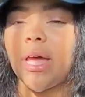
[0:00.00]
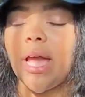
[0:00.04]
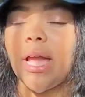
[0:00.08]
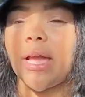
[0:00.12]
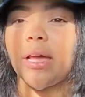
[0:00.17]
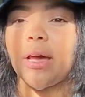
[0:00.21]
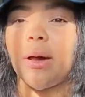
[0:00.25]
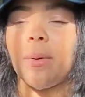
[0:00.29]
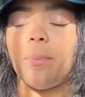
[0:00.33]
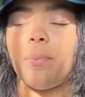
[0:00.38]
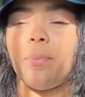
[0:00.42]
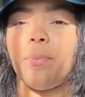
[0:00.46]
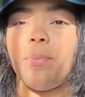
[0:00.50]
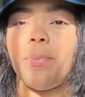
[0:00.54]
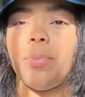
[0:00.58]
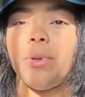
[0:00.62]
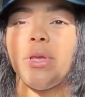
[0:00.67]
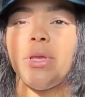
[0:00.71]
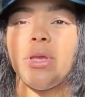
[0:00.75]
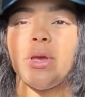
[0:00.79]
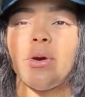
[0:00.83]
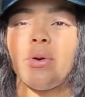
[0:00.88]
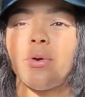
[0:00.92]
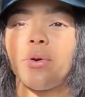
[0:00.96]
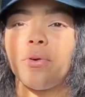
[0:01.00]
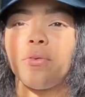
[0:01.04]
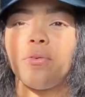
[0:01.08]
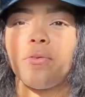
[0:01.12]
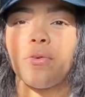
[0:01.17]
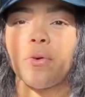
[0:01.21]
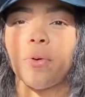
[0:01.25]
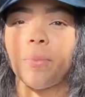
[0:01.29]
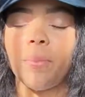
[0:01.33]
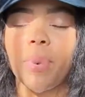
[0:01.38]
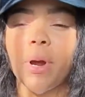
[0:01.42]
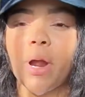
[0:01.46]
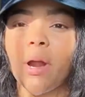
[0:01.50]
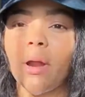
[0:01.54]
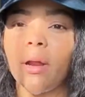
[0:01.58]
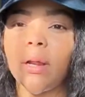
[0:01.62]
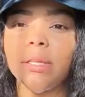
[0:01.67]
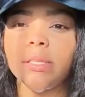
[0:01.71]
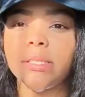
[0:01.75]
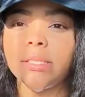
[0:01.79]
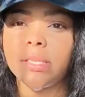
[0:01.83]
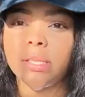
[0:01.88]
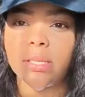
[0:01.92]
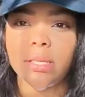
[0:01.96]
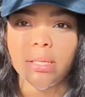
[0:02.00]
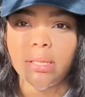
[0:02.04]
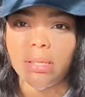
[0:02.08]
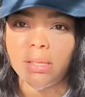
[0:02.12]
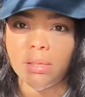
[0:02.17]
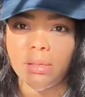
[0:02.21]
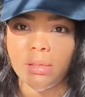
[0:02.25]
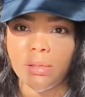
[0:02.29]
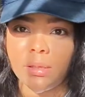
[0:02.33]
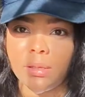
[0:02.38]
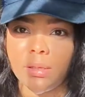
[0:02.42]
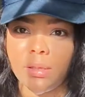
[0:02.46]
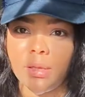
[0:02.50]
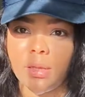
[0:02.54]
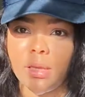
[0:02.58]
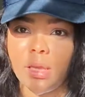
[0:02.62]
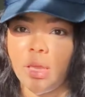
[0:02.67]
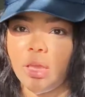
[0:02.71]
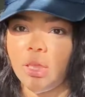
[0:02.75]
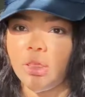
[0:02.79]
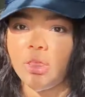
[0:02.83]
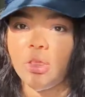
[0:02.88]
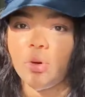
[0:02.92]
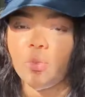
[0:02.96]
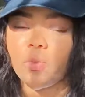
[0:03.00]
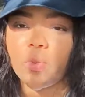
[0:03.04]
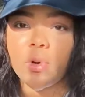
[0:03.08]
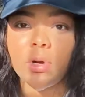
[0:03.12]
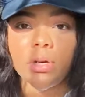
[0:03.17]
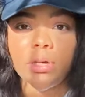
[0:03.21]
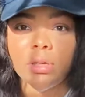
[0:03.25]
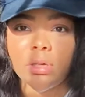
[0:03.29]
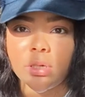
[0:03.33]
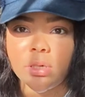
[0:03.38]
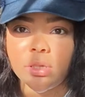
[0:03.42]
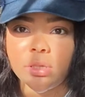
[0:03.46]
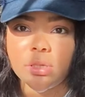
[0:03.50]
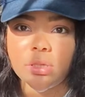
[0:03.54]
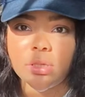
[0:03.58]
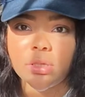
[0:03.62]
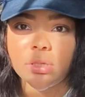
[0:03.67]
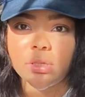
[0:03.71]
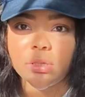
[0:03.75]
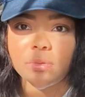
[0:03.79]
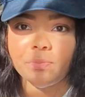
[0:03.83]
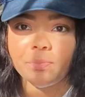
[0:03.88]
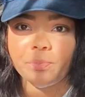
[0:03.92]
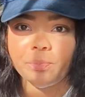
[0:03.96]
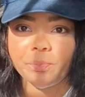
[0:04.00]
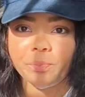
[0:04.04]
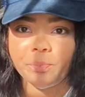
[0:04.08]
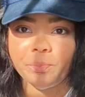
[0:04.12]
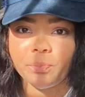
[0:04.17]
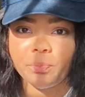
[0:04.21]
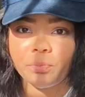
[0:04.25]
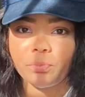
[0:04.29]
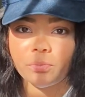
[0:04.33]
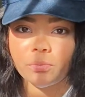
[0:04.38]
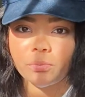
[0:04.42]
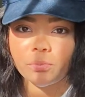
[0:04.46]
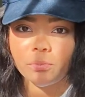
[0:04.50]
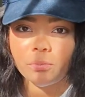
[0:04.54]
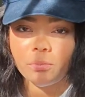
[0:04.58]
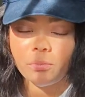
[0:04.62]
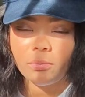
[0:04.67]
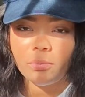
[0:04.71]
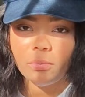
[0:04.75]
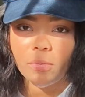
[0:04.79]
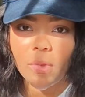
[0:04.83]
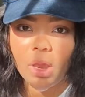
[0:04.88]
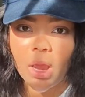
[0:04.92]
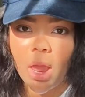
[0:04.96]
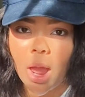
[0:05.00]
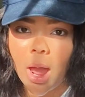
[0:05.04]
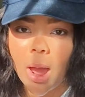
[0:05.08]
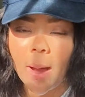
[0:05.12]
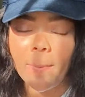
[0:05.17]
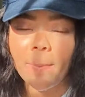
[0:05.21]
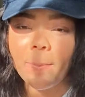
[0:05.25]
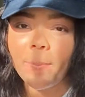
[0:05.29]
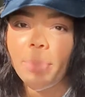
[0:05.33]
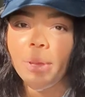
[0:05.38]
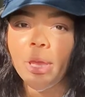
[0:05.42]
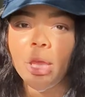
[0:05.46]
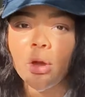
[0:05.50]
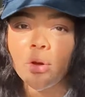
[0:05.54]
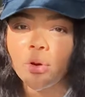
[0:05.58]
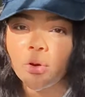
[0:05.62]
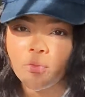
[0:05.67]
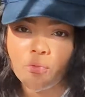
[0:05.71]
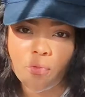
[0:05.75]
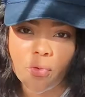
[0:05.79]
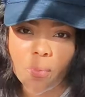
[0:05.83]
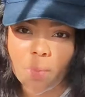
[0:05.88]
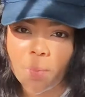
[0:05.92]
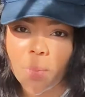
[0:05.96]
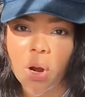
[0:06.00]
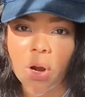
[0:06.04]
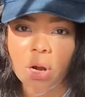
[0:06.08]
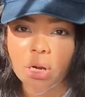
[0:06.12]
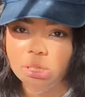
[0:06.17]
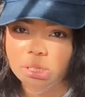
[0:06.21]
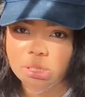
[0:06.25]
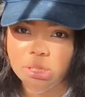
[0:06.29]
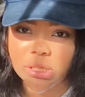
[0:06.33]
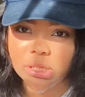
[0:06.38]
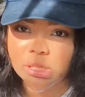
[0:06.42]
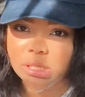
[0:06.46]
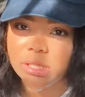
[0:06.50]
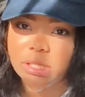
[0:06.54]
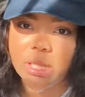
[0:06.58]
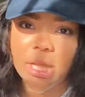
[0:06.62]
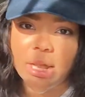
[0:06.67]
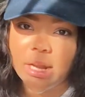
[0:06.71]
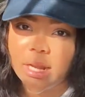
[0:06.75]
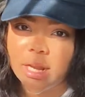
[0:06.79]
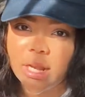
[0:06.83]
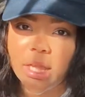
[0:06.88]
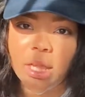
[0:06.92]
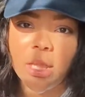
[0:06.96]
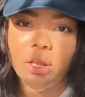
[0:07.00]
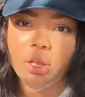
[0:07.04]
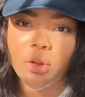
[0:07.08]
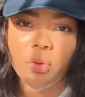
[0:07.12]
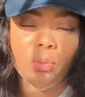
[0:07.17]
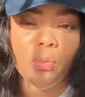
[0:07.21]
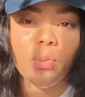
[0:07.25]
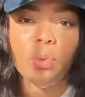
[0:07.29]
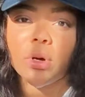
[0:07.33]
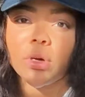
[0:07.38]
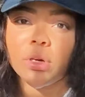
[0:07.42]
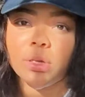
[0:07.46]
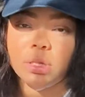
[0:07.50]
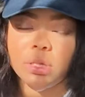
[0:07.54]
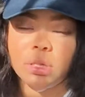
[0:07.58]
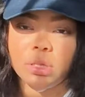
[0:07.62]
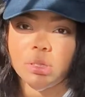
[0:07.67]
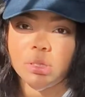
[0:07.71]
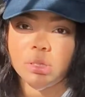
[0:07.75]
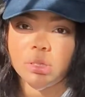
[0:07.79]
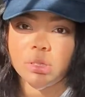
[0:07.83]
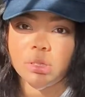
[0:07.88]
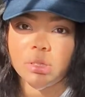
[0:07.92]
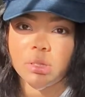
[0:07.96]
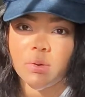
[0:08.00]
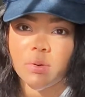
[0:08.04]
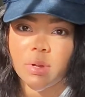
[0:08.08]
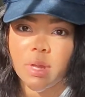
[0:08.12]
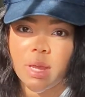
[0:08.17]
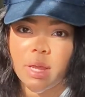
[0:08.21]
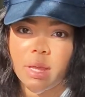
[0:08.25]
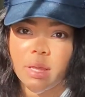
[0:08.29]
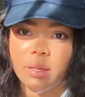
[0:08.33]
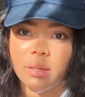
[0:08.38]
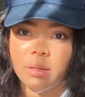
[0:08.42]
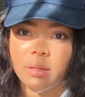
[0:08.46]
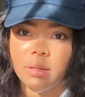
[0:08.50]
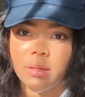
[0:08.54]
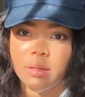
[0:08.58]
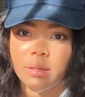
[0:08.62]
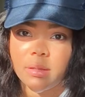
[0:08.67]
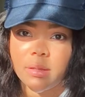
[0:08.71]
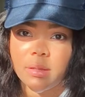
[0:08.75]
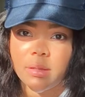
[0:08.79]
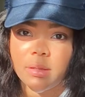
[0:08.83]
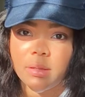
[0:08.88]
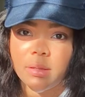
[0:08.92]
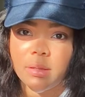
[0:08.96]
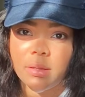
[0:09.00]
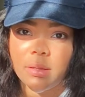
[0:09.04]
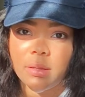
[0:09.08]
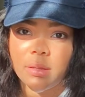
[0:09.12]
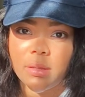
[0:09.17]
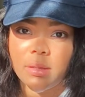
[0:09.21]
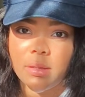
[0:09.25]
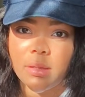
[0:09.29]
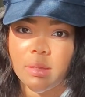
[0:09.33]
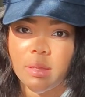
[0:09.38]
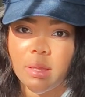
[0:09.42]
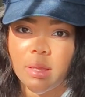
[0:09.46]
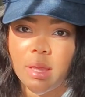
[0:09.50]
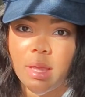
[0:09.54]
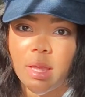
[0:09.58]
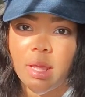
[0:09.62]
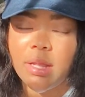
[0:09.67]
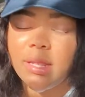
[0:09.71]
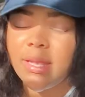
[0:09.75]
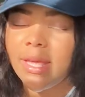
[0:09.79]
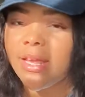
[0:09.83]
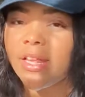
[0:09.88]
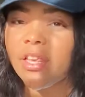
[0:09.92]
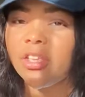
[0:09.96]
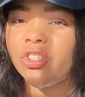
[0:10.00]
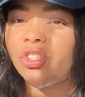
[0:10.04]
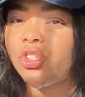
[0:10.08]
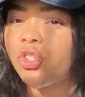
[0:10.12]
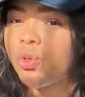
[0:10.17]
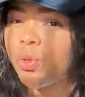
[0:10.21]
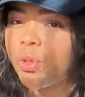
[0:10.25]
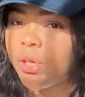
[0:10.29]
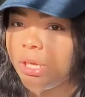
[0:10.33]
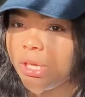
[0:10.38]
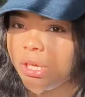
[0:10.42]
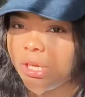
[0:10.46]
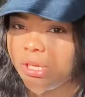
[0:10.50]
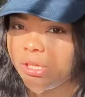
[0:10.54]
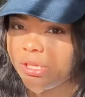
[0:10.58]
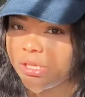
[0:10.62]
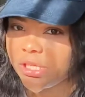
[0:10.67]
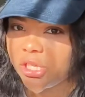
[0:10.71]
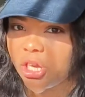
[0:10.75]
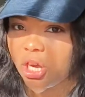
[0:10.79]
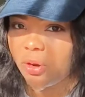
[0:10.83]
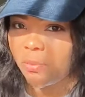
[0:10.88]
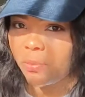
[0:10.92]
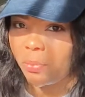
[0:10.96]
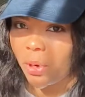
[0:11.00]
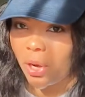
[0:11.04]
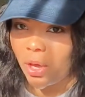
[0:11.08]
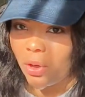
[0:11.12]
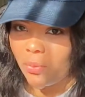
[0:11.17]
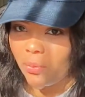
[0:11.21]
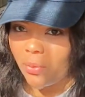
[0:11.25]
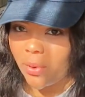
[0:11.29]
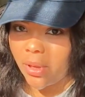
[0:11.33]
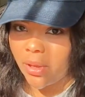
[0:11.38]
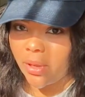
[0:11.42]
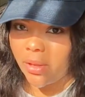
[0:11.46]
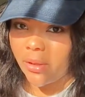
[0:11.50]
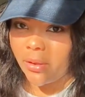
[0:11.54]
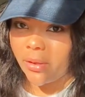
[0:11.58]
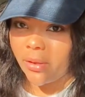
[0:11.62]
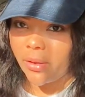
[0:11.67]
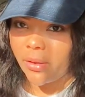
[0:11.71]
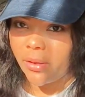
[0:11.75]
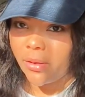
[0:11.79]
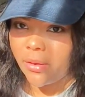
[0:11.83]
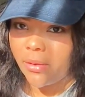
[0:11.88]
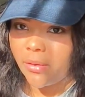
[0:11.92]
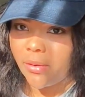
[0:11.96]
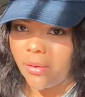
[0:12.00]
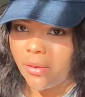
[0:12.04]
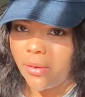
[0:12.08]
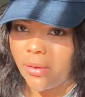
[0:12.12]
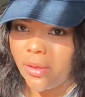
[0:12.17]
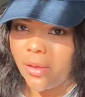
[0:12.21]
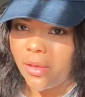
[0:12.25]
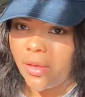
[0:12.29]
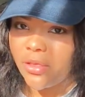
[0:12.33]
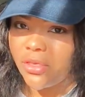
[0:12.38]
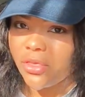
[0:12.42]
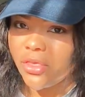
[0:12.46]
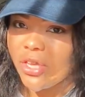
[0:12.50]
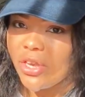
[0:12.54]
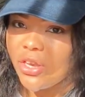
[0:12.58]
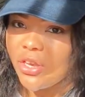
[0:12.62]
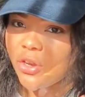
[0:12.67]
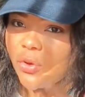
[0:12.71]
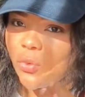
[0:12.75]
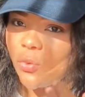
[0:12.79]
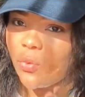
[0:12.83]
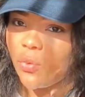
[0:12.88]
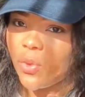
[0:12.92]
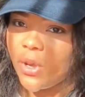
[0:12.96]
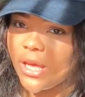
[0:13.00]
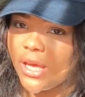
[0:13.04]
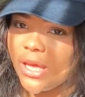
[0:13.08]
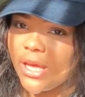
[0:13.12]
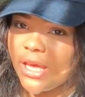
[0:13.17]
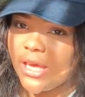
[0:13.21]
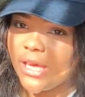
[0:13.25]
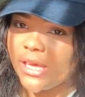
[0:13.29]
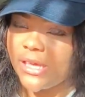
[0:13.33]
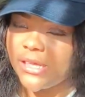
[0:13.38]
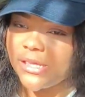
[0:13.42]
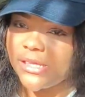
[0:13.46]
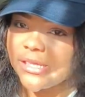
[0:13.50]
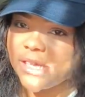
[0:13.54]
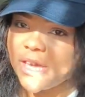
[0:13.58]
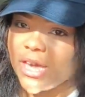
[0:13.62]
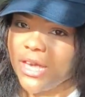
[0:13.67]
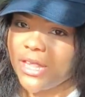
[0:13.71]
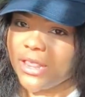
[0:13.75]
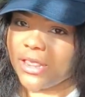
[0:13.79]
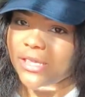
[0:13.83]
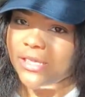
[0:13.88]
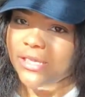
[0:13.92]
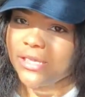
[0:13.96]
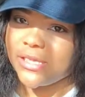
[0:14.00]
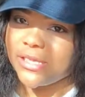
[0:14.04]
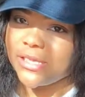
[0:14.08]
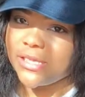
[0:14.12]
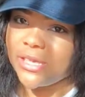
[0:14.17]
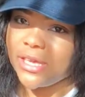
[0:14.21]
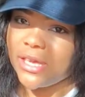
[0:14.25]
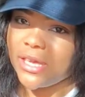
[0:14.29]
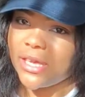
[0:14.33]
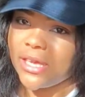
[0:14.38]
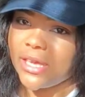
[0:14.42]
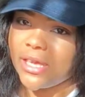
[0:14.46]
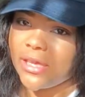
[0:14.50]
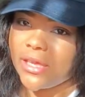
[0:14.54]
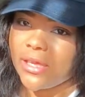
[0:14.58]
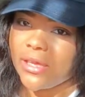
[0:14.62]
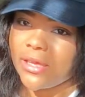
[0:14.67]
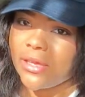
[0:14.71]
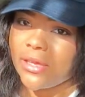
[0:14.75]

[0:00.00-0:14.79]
like a beautiful person in the woods a beautiful person standing in the woods, okay? And then the trees start blowing. Then the wind take the scent